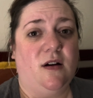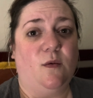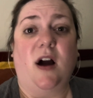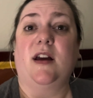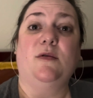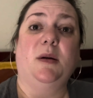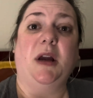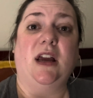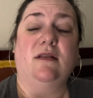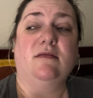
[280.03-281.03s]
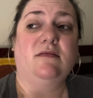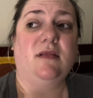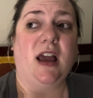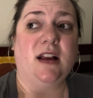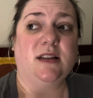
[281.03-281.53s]
walking Rigby
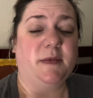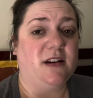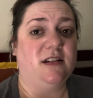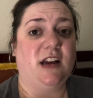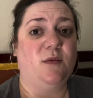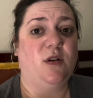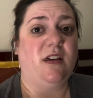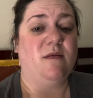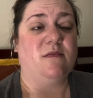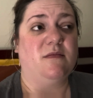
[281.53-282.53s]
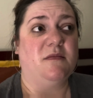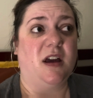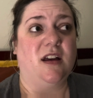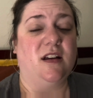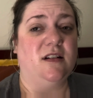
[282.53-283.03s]
and spending time with him
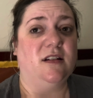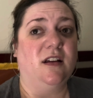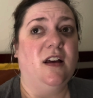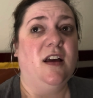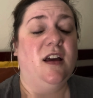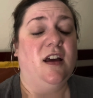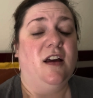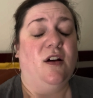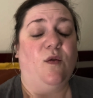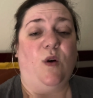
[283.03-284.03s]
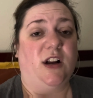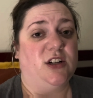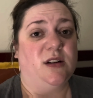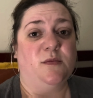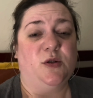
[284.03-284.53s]
and
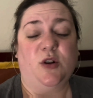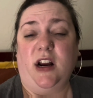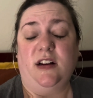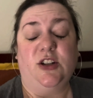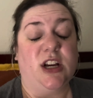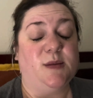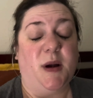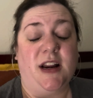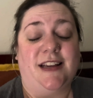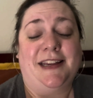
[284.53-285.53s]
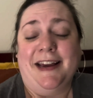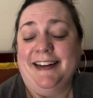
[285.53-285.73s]
watching him try to chase bunnies.